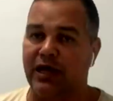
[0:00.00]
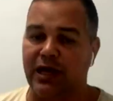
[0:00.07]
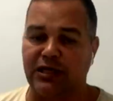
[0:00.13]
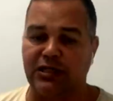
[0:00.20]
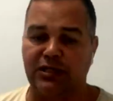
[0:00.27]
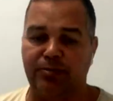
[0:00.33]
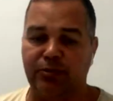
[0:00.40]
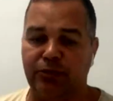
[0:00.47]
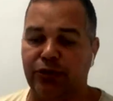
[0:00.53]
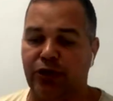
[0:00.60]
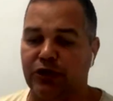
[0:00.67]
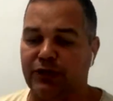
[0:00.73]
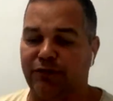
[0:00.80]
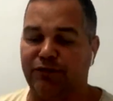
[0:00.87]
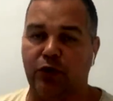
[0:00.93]
know, against the
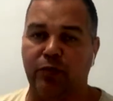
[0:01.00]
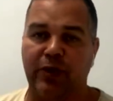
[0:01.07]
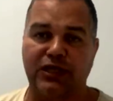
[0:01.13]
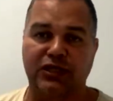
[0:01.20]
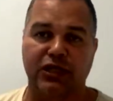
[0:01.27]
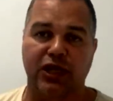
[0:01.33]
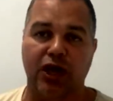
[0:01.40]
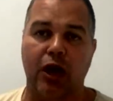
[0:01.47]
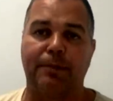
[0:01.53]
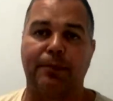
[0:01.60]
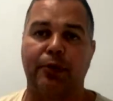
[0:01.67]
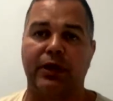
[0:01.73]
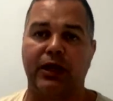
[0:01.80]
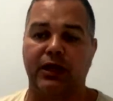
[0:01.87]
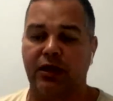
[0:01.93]
Bulldogs a few weeks ago,
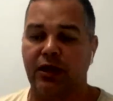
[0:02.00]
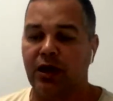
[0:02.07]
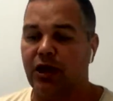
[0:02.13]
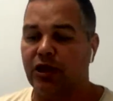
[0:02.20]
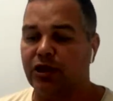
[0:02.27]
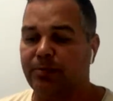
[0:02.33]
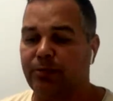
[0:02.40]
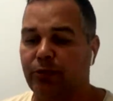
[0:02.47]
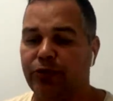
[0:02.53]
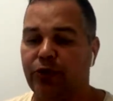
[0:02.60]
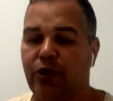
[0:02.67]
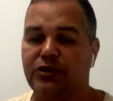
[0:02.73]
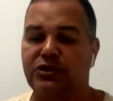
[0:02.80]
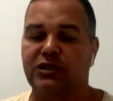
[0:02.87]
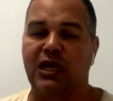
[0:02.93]
putting the
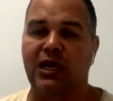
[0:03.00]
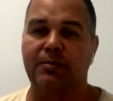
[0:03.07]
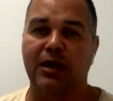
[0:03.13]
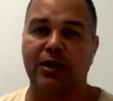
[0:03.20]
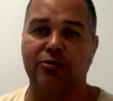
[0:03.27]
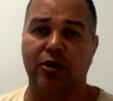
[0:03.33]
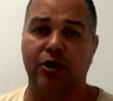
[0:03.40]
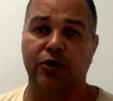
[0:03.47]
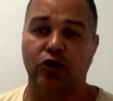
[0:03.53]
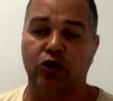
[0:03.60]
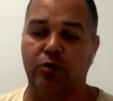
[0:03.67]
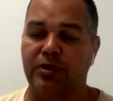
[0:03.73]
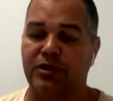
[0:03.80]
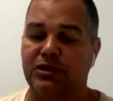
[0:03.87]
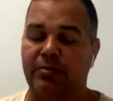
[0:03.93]
Bulldogs team under
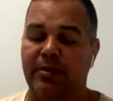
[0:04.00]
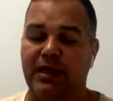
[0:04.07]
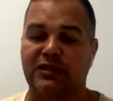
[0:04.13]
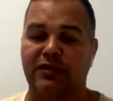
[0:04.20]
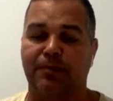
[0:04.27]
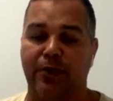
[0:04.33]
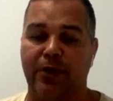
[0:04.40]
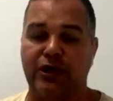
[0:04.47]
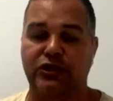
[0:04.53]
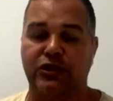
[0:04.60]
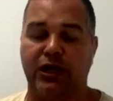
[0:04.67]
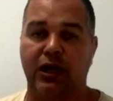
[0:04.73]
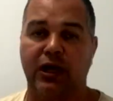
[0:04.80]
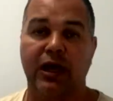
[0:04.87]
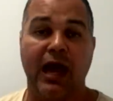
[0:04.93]
enormous amounts of
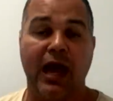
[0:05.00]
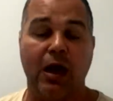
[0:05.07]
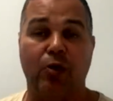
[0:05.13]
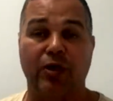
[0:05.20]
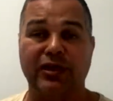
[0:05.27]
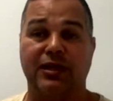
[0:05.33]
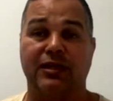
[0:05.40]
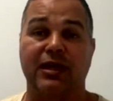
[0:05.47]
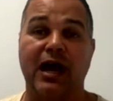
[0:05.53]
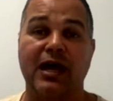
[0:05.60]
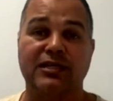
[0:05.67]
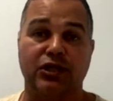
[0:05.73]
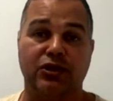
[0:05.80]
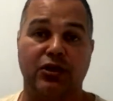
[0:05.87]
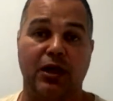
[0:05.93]
pressure. And what that
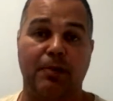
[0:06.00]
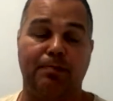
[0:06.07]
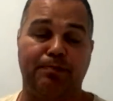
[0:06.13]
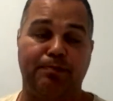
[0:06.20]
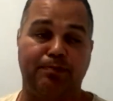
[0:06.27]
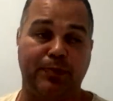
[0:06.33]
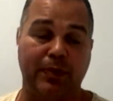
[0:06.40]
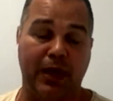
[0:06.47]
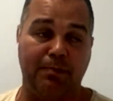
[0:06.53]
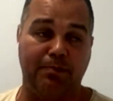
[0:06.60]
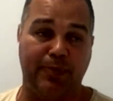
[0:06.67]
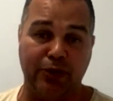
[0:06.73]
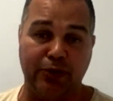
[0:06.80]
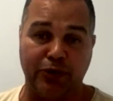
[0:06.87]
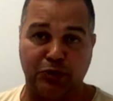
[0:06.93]
does, it, it
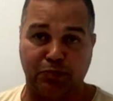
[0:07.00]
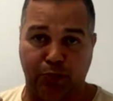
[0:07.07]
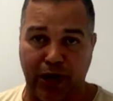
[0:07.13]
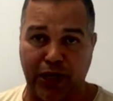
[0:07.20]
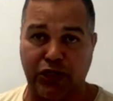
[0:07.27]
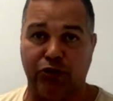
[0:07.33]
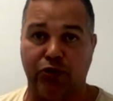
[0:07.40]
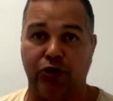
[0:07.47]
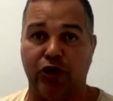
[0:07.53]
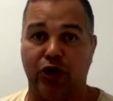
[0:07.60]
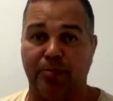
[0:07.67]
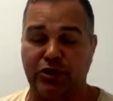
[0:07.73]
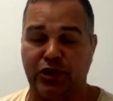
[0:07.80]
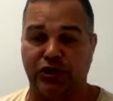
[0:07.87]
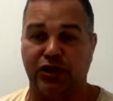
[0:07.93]
it builds pressure on
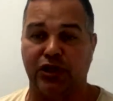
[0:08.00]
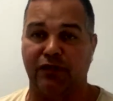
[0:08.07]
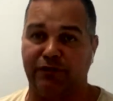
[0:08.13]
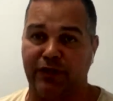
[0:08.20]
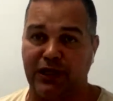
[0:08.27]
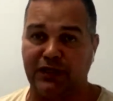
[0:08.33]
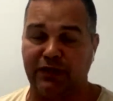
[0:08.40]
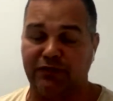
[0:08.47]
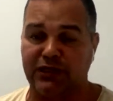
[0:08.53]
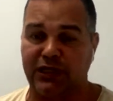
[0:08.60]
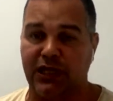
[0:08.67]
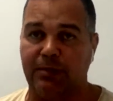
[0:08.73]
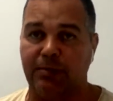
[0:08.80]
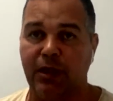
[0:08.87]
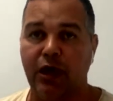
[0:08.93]
the opposition defensive
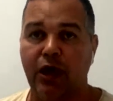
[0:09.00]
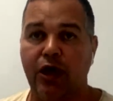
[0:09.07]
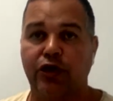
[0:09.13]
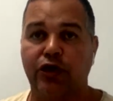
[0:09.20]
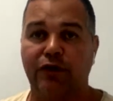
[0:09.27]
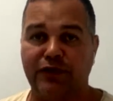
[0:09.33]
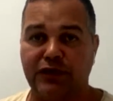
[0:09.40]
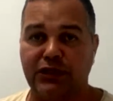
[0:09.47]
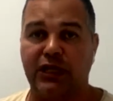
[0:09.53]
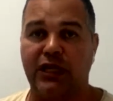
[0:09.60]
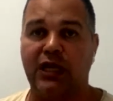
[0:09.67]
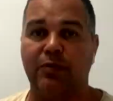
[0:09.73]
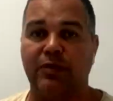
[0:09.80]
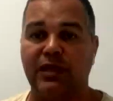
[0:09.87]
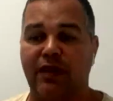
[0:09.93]
team. You
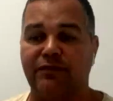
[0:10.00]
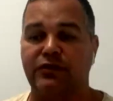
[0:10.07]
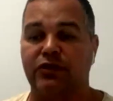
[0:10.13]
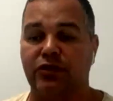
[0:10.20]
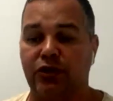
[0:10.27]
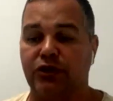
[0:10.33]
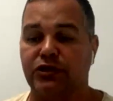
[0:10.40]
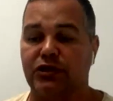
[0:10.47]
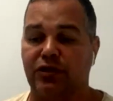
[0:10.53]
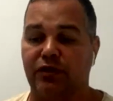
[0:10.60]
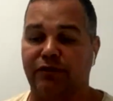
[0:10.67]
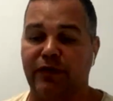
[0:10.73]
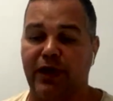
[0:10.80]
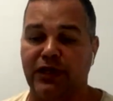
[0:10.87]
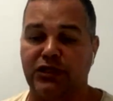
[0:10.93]
fatigue when you have to do lots
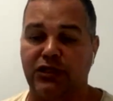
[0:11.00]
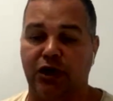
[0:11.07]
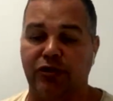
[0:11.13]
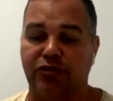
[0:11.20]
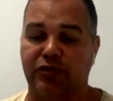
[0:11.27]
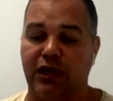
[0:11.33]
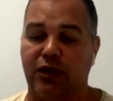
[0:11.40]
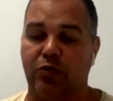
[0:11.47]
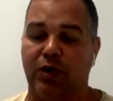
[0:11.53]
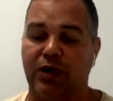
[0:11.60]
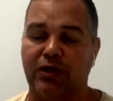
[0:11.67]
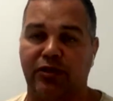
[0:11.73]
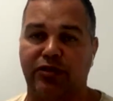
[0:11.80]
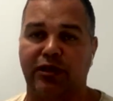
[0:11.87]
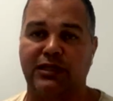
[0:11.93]
of defence. So I think
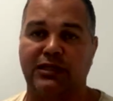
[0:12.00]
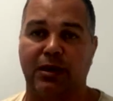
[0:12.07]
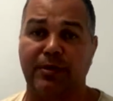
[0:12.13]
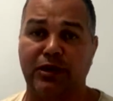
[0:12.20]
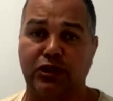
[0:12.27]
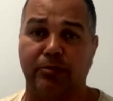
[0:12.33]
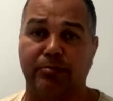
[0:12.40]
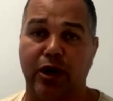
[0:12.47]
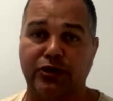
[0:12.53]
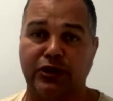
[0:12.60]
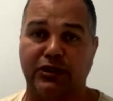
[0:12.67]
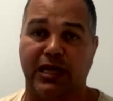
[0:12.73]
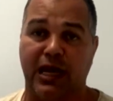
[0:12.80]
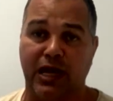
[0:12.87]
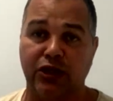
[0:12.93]
one of the things that Mitchell
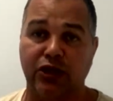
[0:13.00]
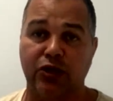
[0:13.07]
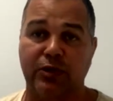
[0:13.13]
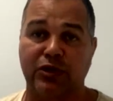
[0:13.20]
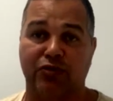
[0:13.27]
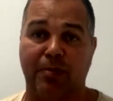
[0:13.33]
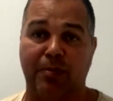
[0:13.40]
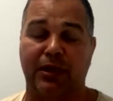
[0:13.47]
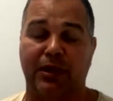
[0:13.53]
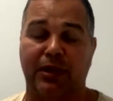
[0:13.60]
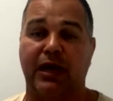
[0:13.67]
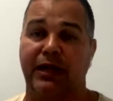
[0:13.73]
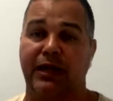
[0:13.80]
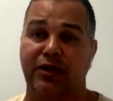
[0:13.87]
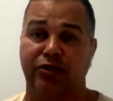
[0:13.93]
Moses can do is
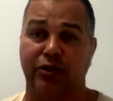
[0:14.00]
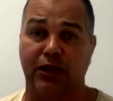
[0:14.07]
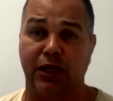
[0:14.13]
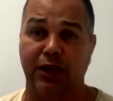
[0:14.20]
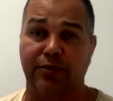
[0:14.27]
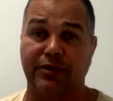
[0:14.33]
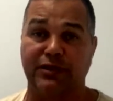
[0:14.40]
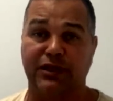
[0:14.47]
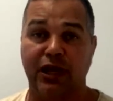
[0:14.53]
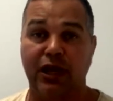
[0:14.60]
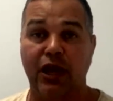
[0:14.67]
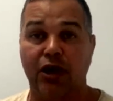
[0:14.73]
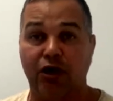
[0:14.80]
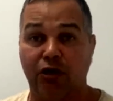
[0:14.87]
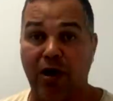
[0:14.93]
replicate Nathan Cleary's
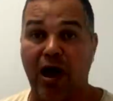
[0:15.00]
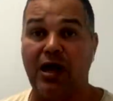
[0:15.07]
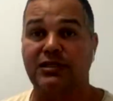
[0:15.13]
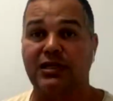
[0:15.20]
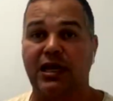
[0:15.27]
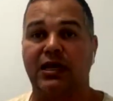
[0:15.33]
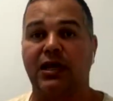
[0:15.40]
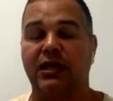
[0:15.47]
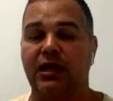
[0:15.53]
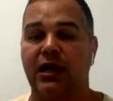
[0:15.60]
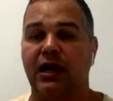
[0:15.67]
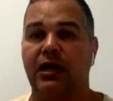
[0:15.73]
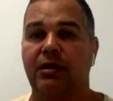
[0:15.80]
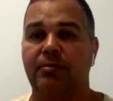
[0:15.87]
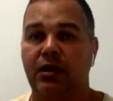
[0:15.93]
grass kicking
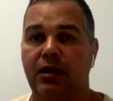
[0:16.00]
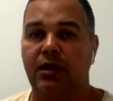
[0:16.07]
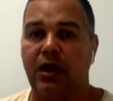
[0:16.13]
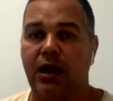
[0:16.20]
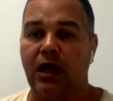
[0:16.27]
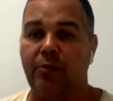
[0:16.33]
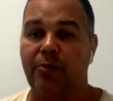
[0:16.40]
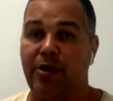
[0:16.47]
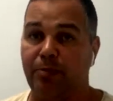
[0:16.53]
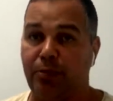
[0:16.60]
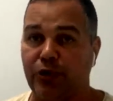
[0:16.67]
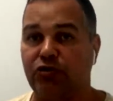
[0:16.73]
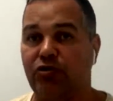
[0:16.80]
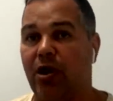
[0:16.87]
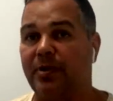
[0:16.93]
game, uh, where
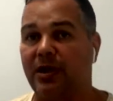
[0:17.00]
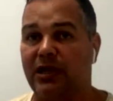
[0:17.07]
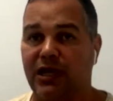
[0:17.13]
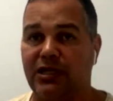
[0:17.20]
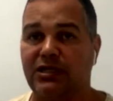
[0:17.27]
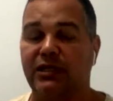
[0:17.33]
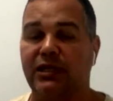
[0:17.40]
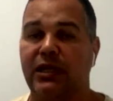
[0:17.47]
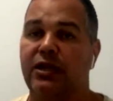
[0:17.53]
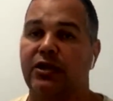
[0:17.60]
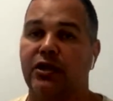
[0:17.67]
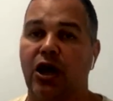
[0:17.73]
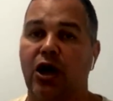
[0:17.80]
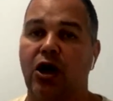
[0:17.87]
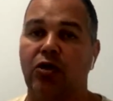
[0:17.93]
he puts grubber kicks in
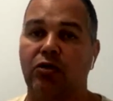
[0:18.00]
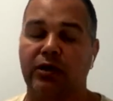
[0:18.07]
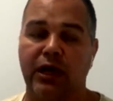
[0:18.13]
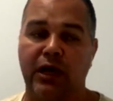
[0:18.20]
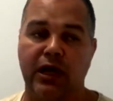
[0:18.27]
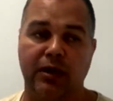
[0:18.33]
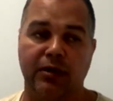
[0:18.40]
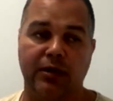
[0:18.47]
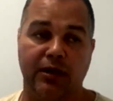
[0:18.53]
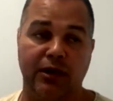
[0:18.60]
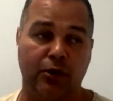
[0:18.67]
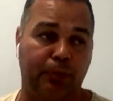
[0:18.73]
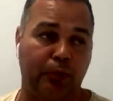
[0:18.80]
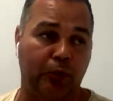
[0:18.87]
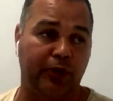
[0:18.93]
the end goal,
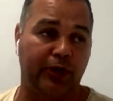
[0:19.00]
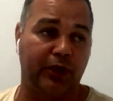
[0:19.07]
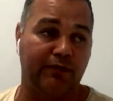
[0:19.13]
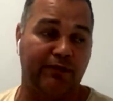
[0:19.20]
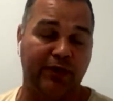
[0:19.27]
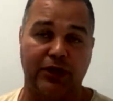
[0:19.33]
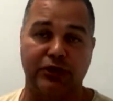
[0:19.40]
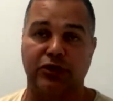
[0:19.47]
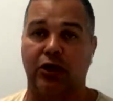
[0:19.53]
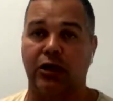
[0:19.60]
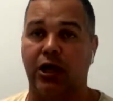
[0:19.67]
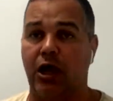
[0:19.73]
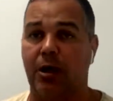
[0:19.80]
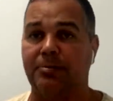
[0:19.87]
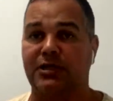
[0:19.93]
and he'll put
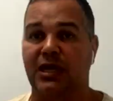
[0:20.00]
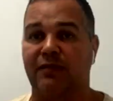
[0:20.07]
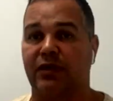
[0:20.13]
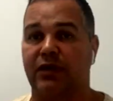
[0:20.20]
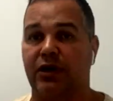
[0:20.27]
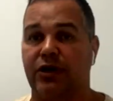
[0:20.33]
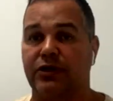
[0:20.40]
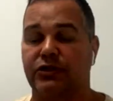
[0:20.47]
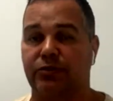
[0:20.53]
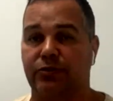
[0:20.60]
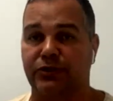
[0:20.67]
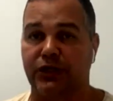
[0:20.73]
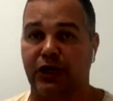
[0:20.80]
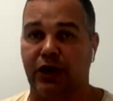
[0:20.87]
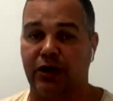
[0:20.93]
Valentine Holmes, Xavier Coates,
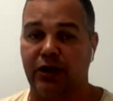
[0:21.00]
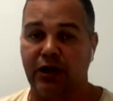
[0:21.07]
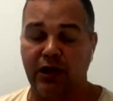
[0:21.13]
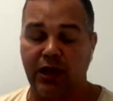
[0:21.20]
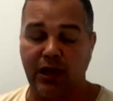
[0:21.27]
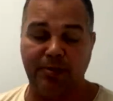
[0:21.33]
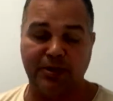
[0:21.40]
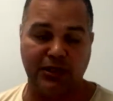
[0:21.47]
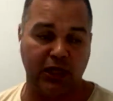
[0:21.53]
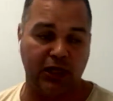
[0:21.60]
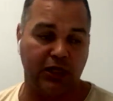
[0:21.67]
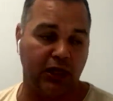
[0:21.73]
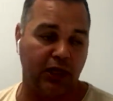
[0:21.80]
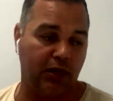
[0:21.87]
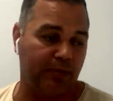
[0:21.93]
and also, in
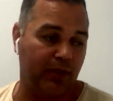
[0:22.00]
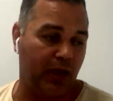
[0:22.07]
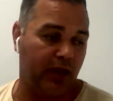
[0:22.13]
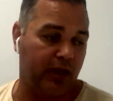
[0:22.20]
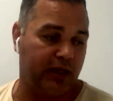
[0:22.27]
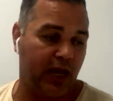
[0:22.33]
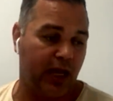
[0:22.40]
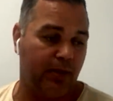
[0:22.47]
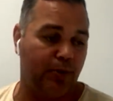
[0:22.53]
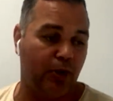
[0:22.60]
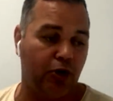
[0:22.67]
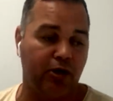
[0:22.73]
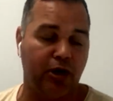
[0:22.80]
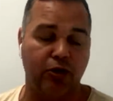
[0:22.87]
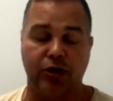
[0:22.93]
particular, uh,
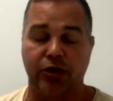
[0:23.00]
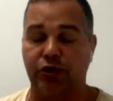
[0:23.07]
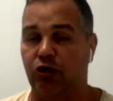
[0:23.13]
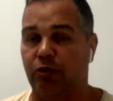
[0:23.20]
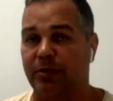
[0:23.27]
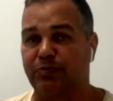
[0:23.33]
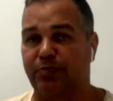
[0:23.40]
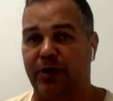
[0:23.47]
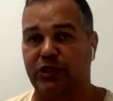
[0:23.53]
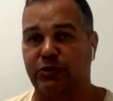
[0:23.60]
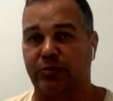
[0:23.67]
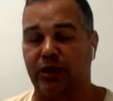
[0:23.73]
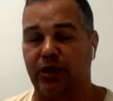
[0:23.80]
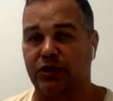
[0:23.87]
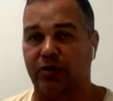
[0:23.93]
Kalyn Ponga, enormous
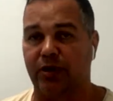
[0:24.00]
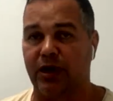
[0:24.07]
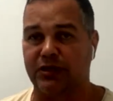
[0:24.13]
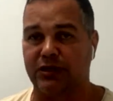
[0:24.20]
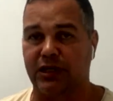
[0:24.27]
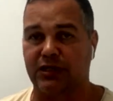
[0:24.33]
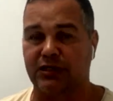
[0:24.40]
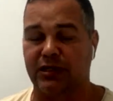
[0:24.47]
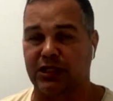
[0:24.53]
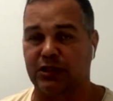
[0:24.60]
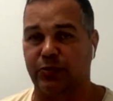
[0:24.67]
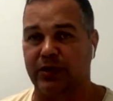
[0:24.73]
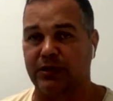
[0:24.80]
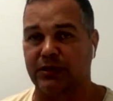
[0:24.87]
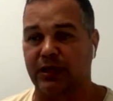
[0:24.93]
pressure with those grass kicks
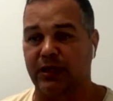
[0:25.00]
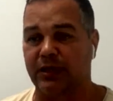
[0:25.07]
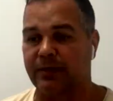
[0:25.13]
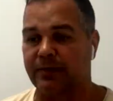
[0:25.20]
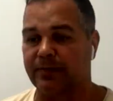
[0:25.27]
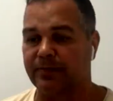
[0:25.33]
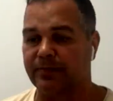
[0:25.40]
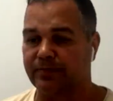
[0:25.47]
next Wednesday.